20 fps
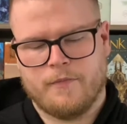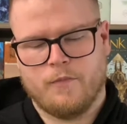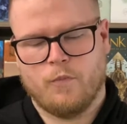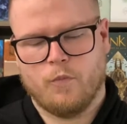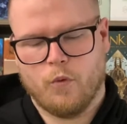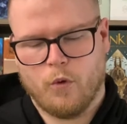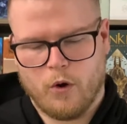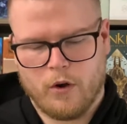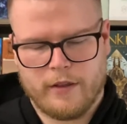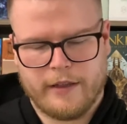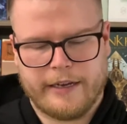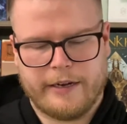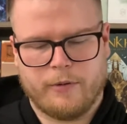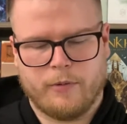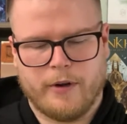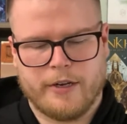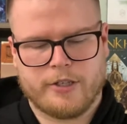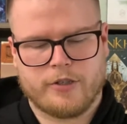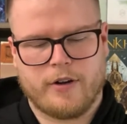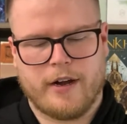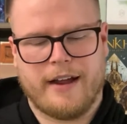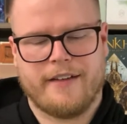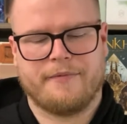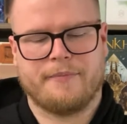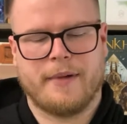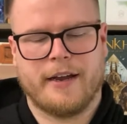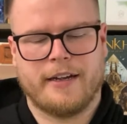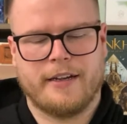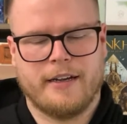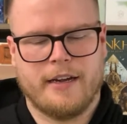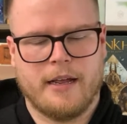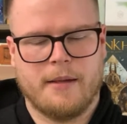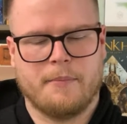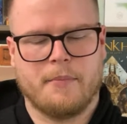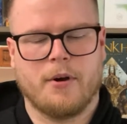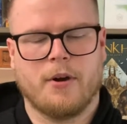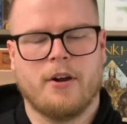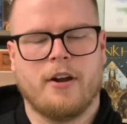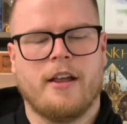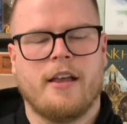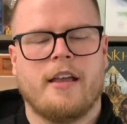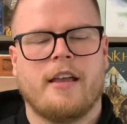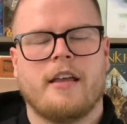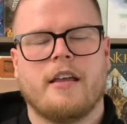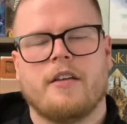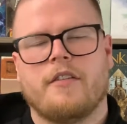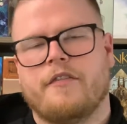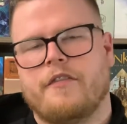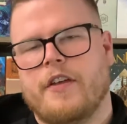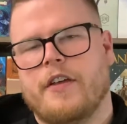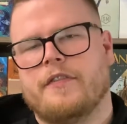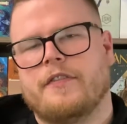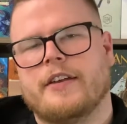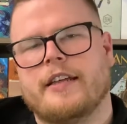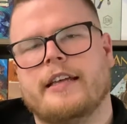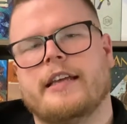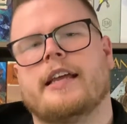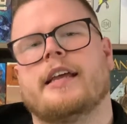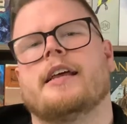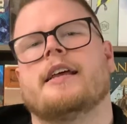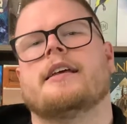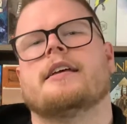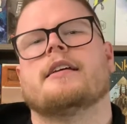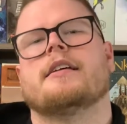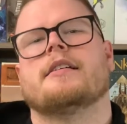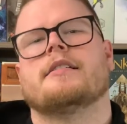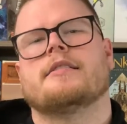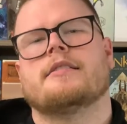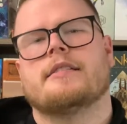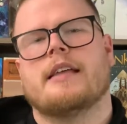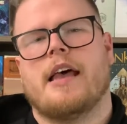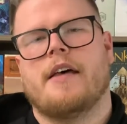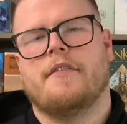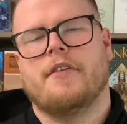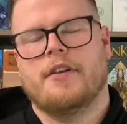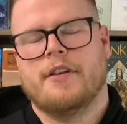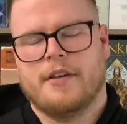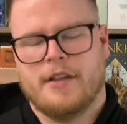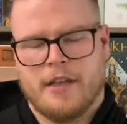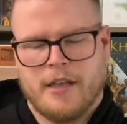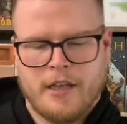Whirling Witchcraft, my number 57.